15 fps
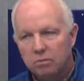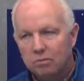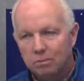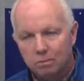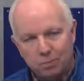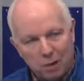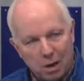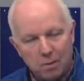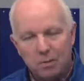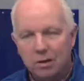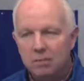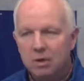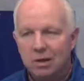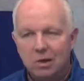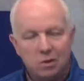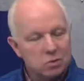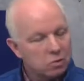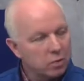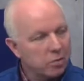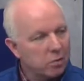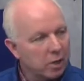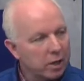probably because
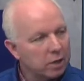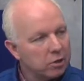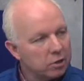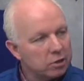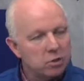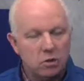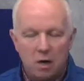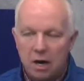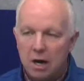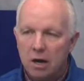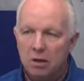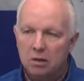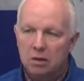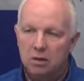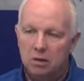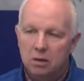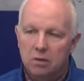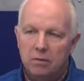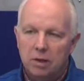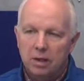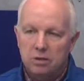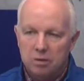we bring a good crowd, and
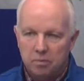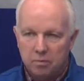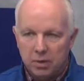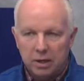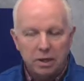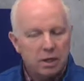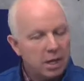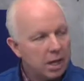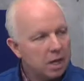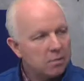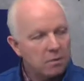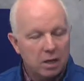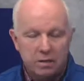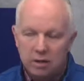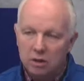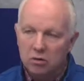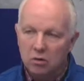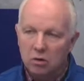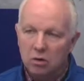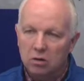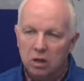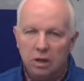it's a big game. I think they're
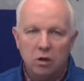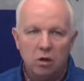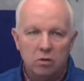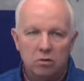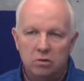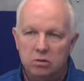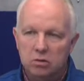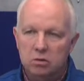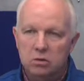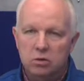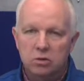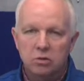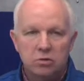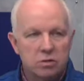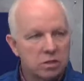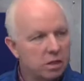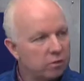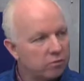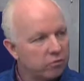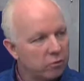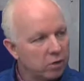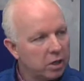going to let all their students in
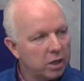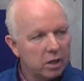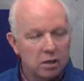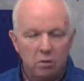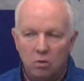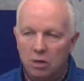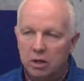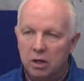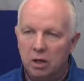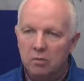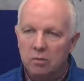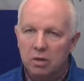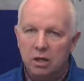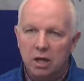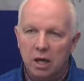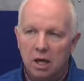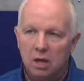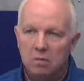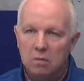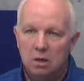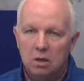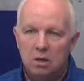free that want to come to the
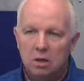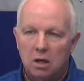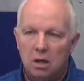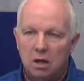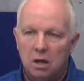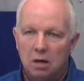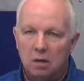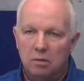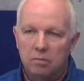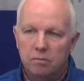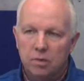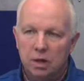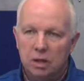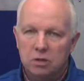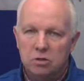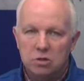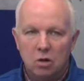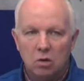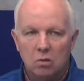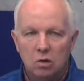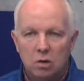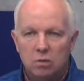game. And
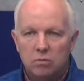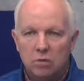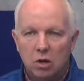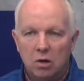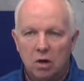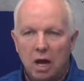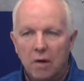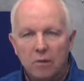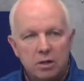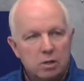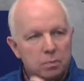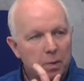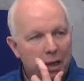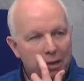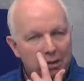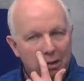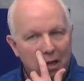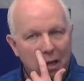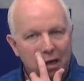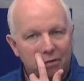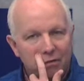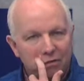so, I would expect a
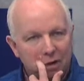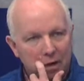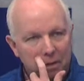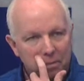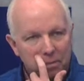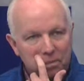lot of